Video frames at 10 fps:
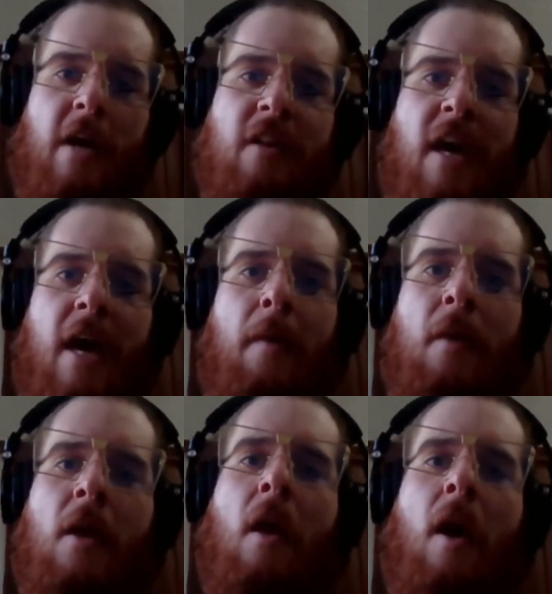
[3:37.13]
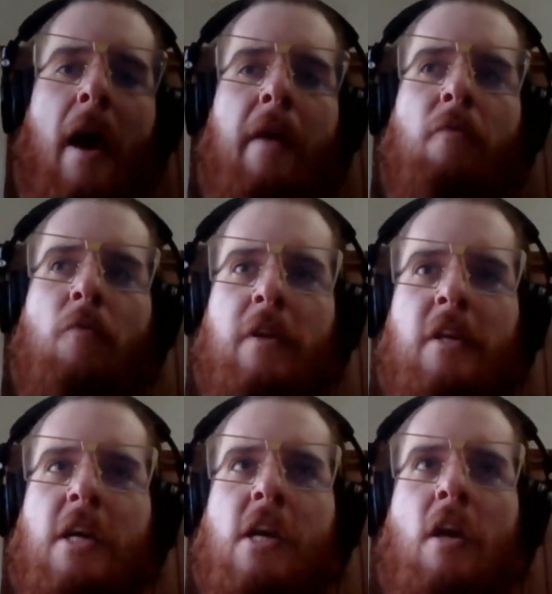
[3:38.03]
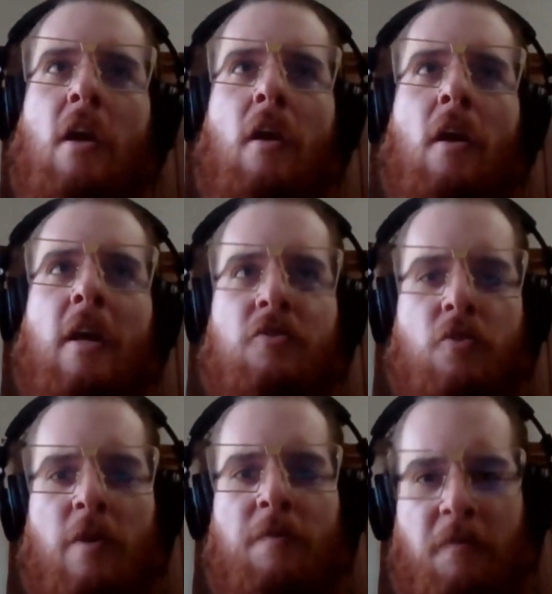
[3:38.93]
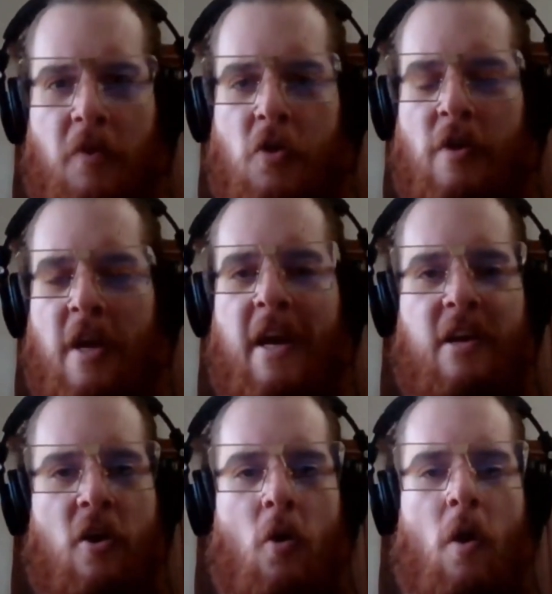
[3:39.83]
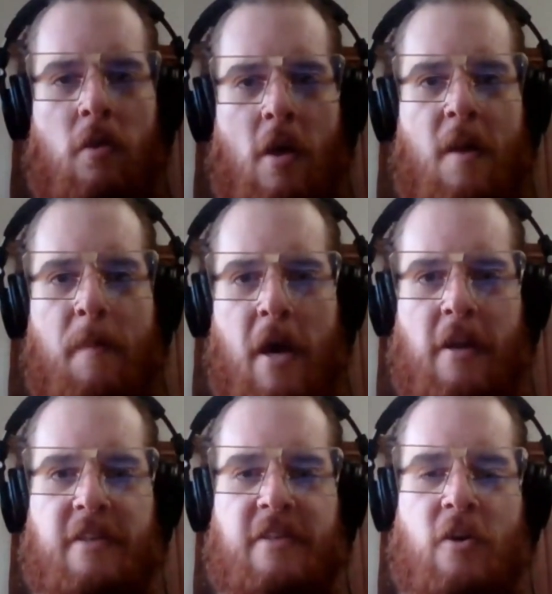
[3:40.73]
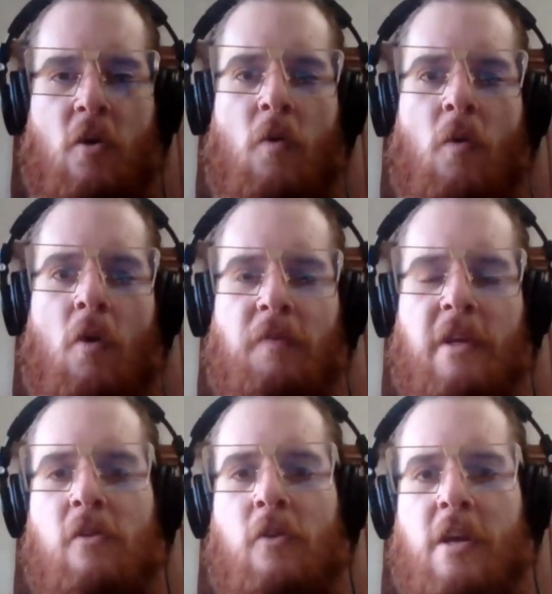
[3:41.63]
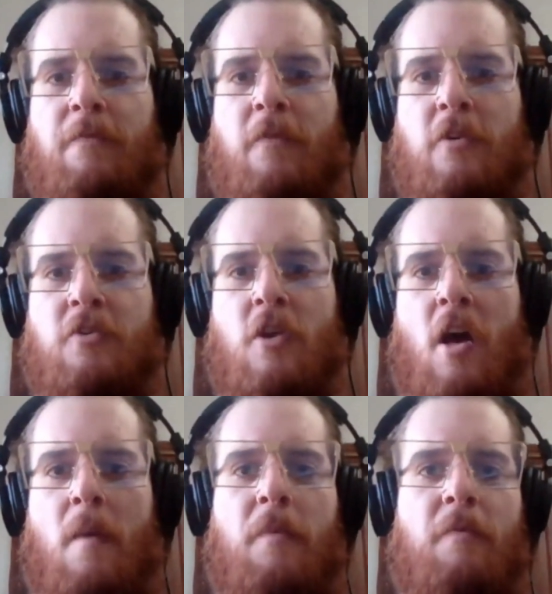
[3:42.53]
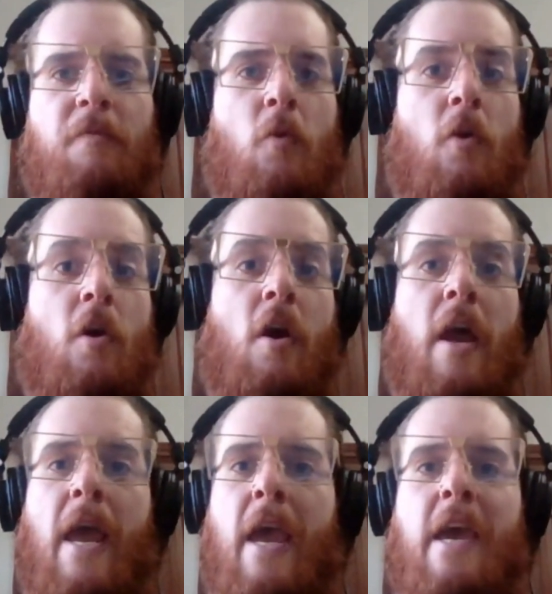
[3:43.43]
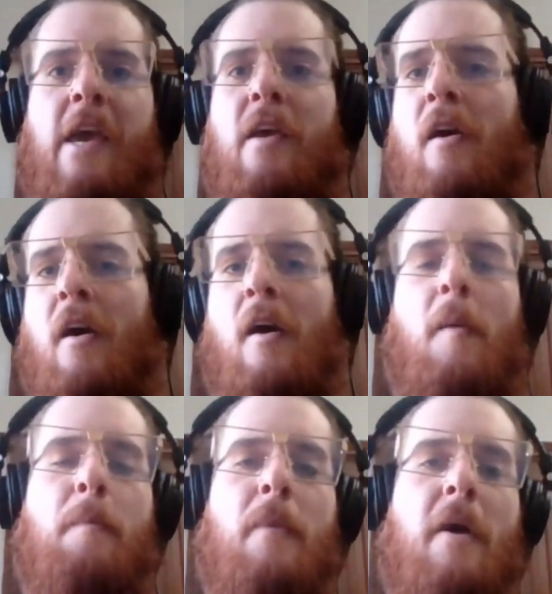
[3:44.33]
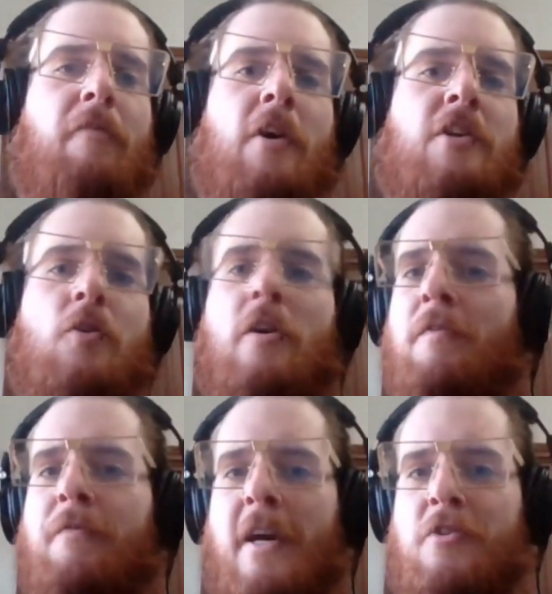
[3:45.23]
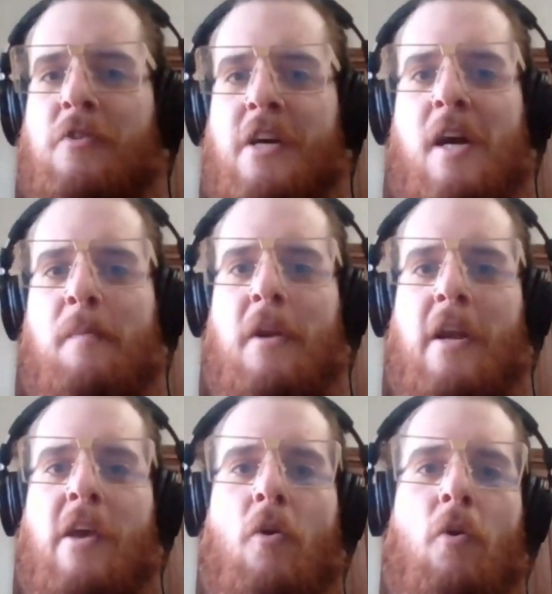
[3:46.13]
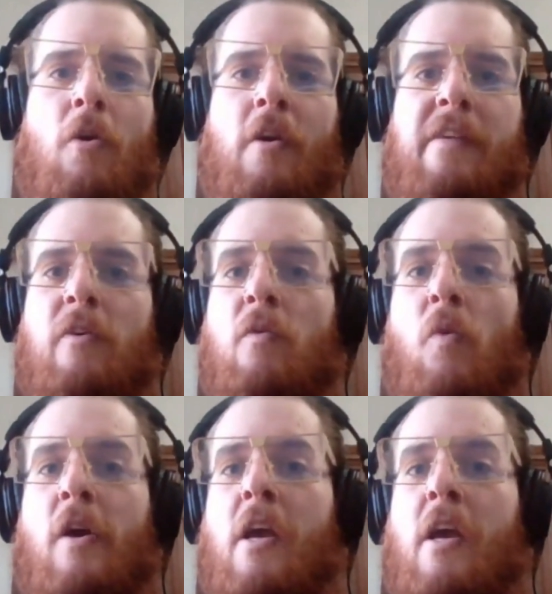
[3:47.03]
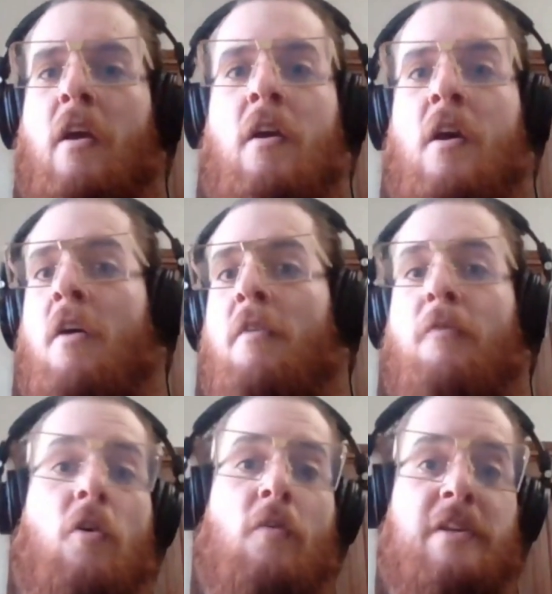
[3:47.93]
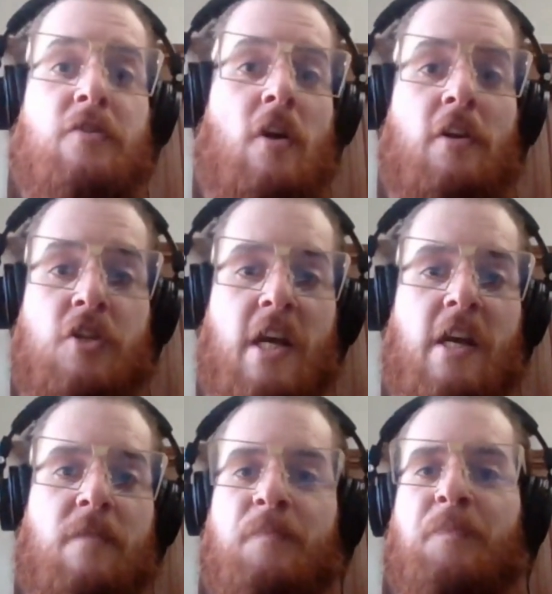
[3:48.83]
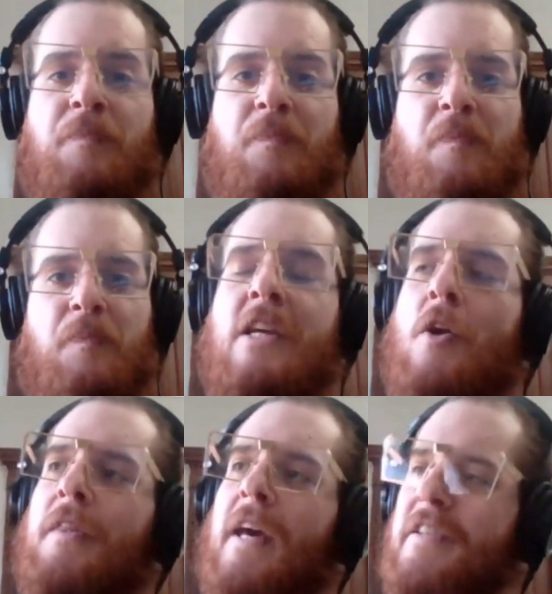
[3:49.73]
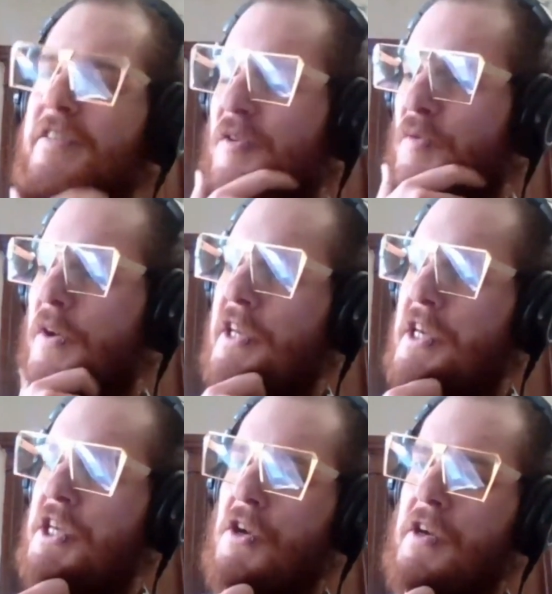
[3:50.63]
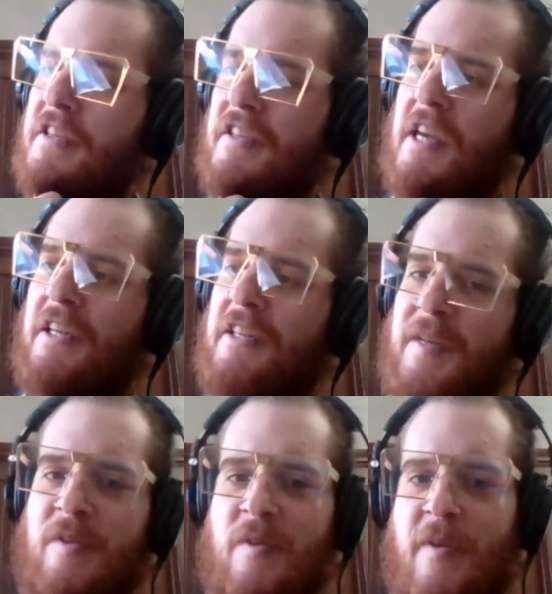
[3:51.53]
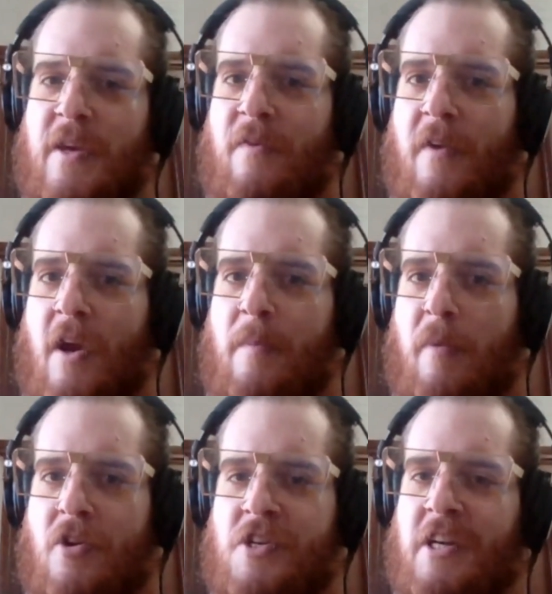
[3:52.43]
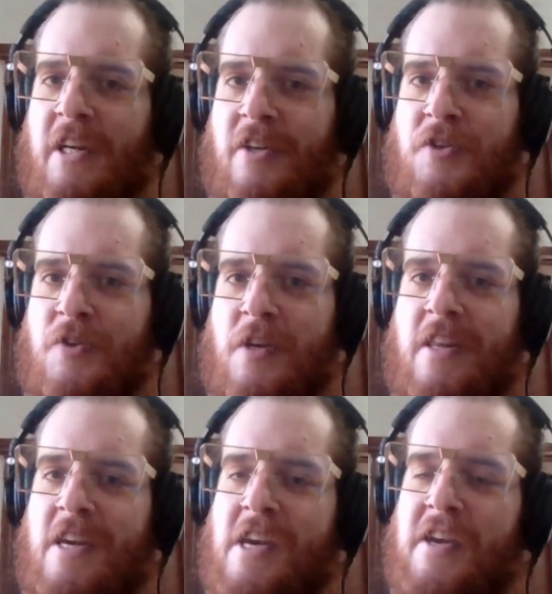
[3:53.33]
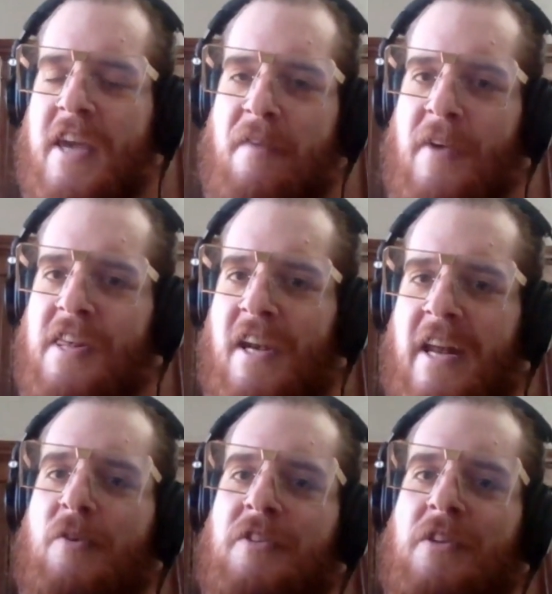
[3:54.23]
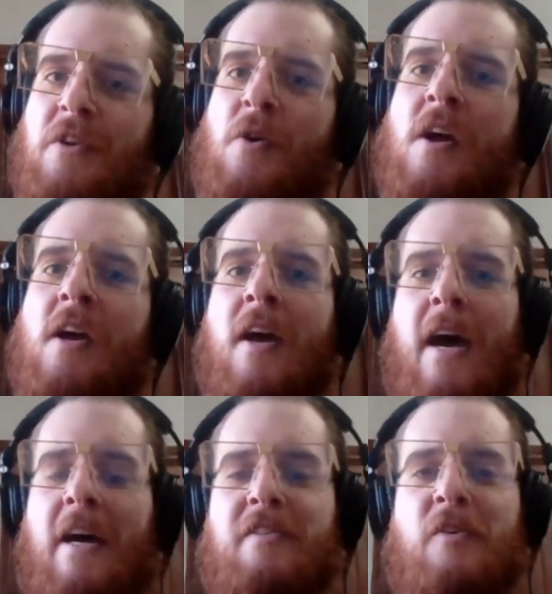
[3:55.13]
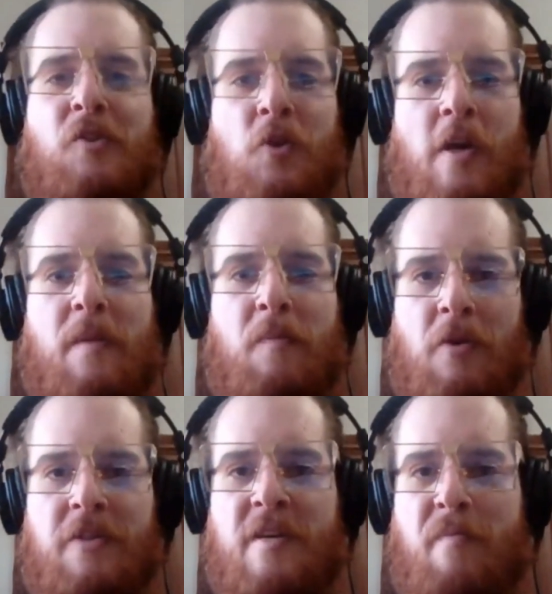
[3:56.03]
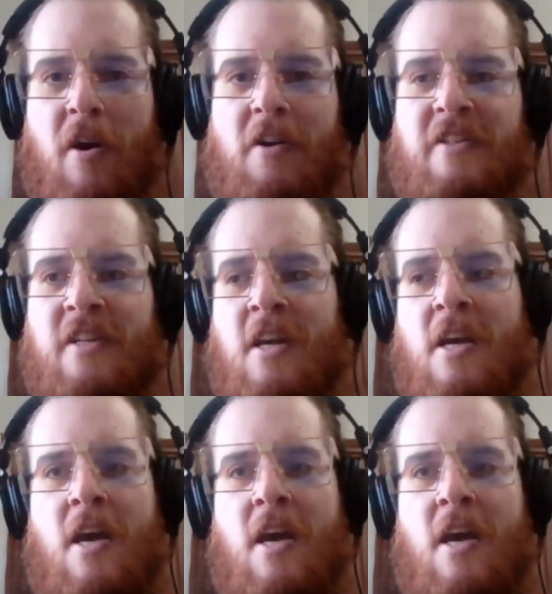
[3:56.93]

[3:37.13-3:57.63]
Prior to that, I really enjoy food and I know a lot about it. So hopefully looking for a job for a beverage or confectionery company, or even working for a restaurant chain. But you know, that's a really curious thing, and it seems to be a very burgeoning industry. The cafe that I go to has those cricket protein bars.